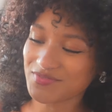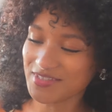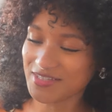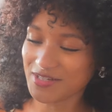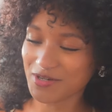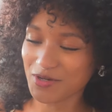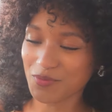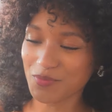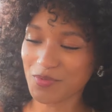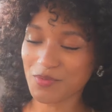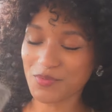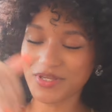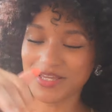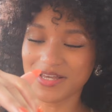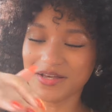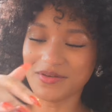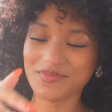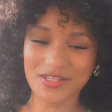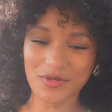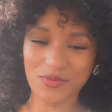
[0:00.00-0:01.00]
Yum. But
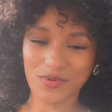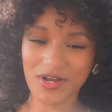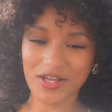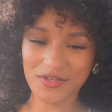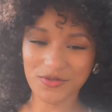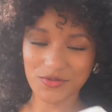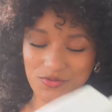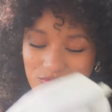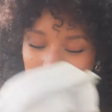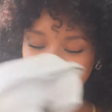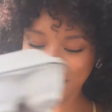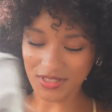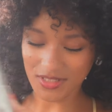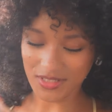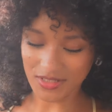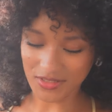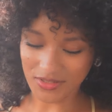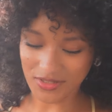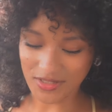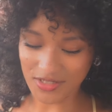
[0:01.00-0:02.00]
yeah, the price was really
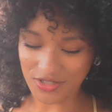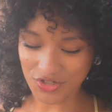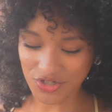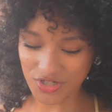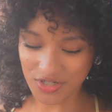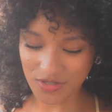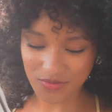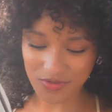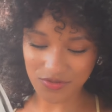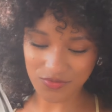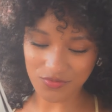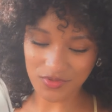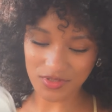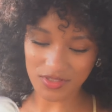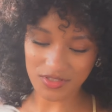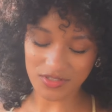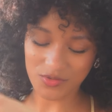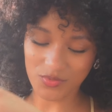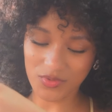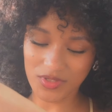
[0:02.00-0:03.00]
good, and she was
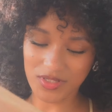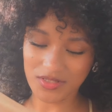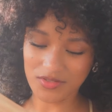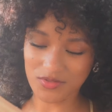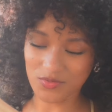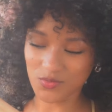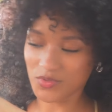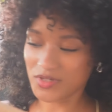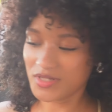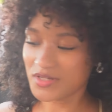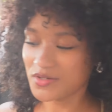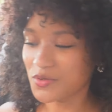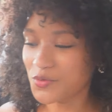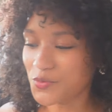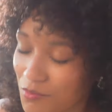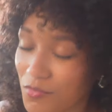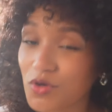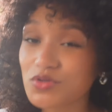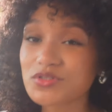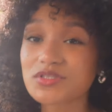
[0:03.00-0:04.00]
really sweet as well.
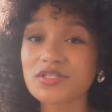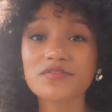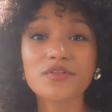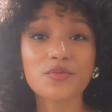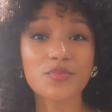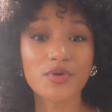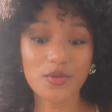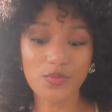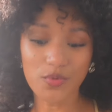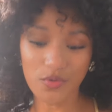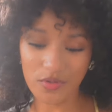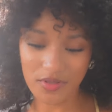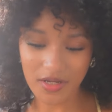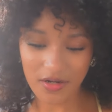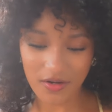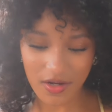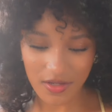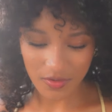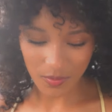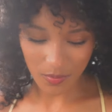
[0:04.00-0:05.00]
Most of the people
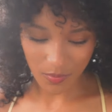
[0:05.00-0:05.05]
there at the